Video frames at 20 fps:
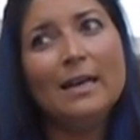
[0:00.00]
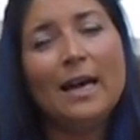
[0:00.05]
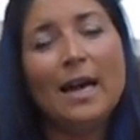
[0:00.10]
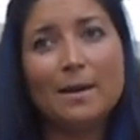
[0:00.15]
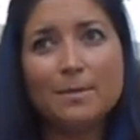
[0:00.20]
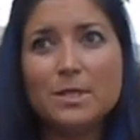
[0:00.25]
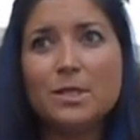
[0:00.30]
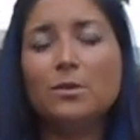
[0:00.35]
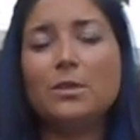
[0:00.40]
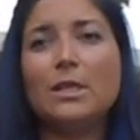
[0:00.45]

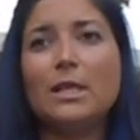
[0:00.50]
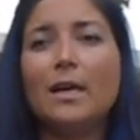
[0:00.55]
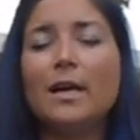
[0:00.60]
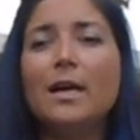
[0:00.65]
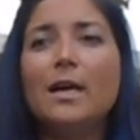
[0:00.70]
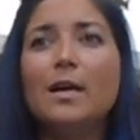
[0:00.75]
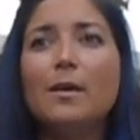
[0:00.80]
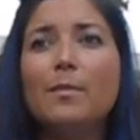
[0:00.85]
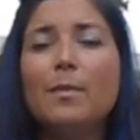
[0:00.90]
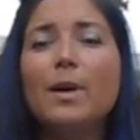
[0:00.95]
Absolutely.
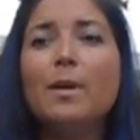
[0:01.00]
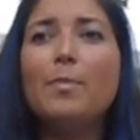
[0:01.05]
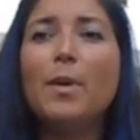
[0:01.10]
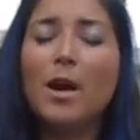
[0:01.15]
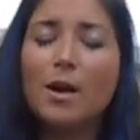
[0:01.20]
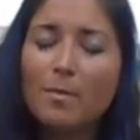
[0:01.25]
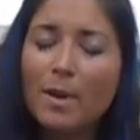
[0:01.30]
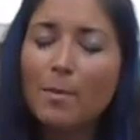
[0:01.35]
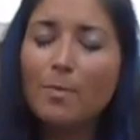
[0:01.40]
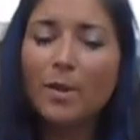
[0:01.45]
Um,
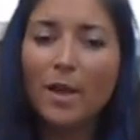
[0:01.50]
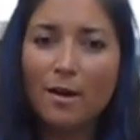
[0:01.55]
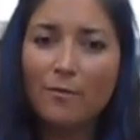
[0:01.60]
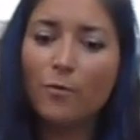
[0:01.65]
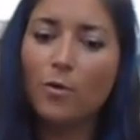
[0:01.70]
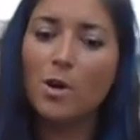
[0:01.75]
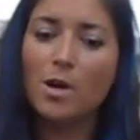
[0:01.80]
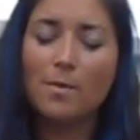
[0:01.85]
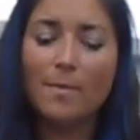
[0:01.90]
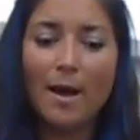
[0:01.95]
part of my
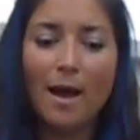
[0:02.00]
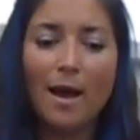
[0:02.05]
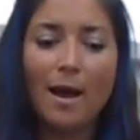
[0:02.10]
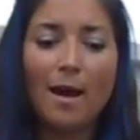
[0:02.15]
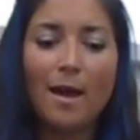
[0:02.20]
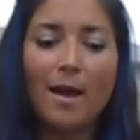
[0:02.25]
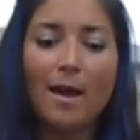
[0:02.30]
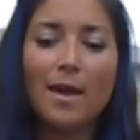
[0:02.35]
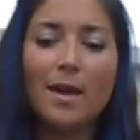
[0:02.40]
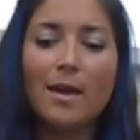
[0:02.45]
platform,
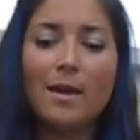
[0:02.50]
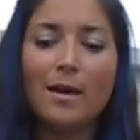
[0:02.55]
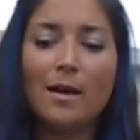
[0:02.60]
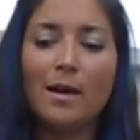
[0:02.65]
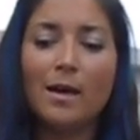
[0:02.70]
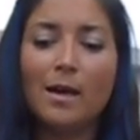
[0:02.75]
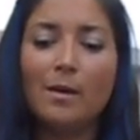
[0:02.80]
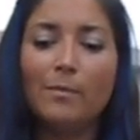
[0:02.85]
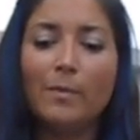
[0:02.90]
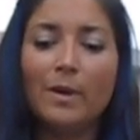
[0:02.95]
I...
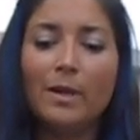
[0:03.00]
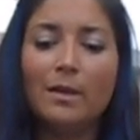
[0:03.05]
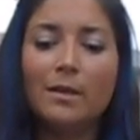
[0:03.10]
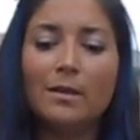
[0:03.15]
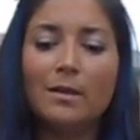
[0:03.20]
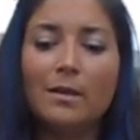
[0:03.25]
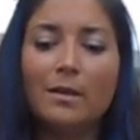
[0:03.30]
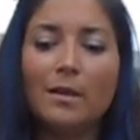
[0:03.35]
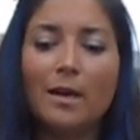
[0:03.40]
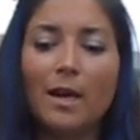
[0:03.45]
Um,
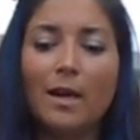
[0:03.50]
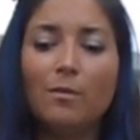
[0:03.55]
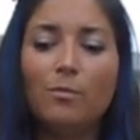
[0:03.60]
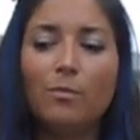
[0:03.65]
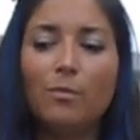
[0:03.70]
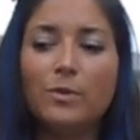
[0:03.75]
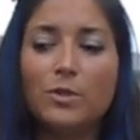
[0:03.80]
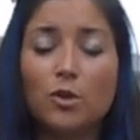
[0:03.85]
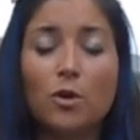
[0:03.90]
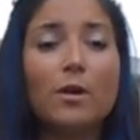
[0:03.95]
I
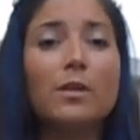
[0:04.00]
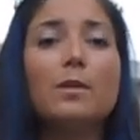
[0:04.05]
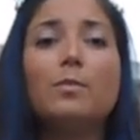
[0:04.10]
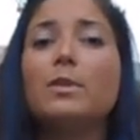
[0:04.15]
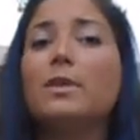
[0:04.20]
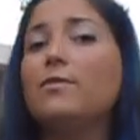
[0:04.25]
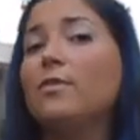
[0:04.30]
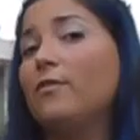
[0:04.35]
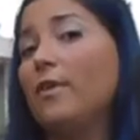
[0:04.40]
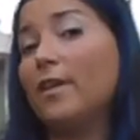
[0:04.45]
strongly
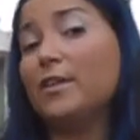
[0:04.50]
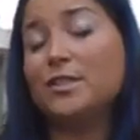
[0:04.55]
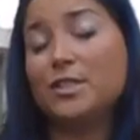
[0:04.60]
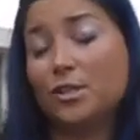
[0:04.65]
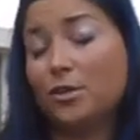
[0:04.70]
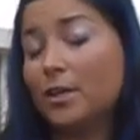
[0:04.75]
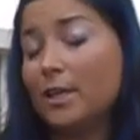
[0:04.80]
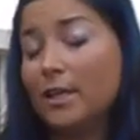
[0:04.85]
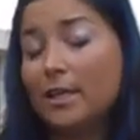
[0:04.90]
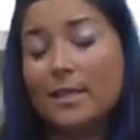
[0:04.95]
believe in
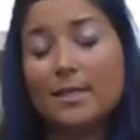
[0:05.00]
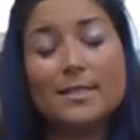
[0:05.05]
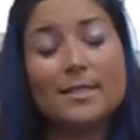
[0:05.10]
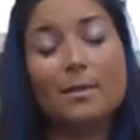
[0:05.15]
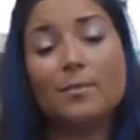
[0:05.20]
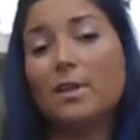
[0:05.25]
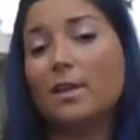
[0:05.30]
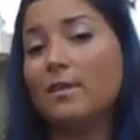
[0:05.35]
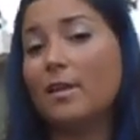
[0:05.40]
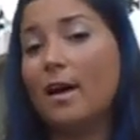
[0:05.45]
volunteering. It's
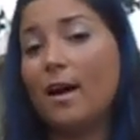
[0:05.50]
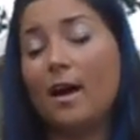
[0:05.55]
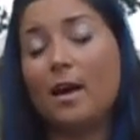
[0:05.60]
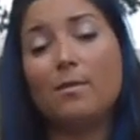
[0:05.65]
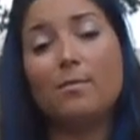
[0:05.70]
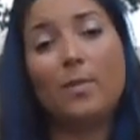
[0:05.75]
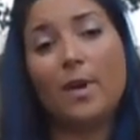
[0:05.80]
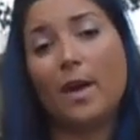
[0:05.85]
something that I'm